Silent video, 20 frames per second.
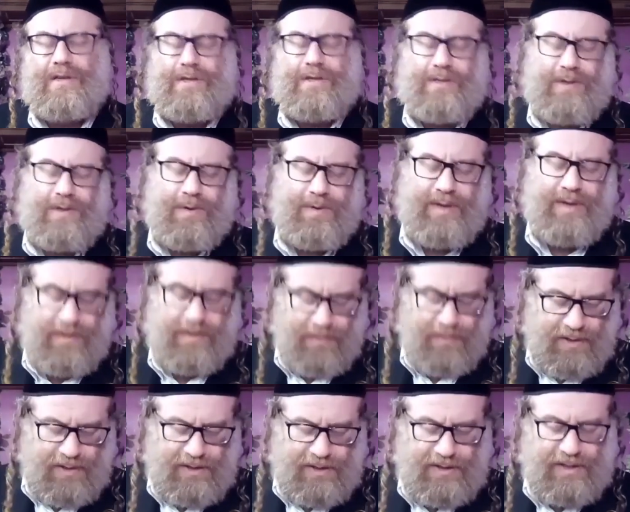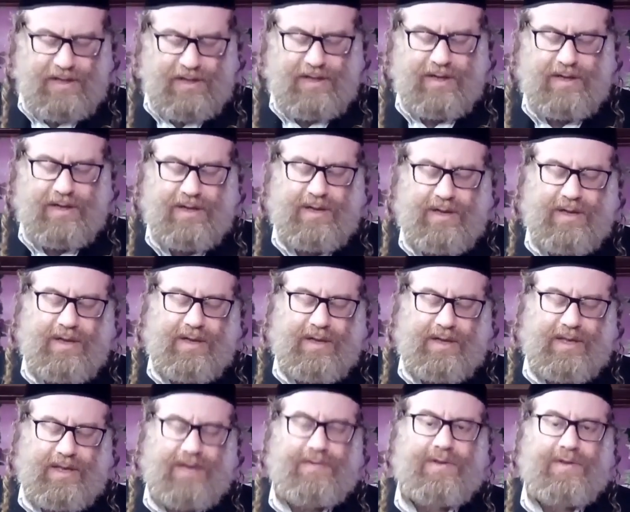So that was uh,
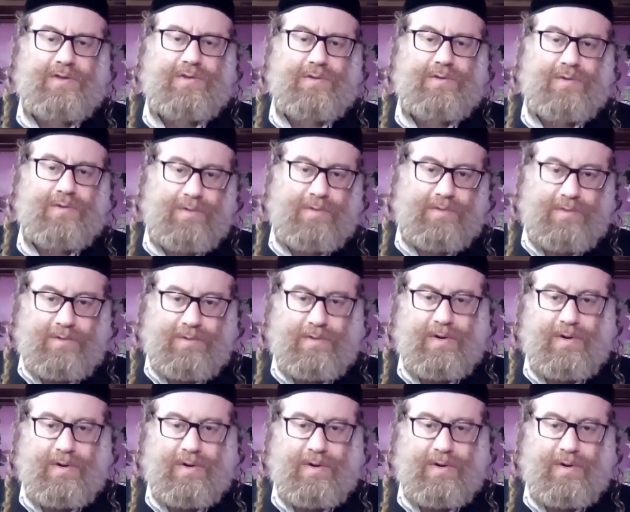given to,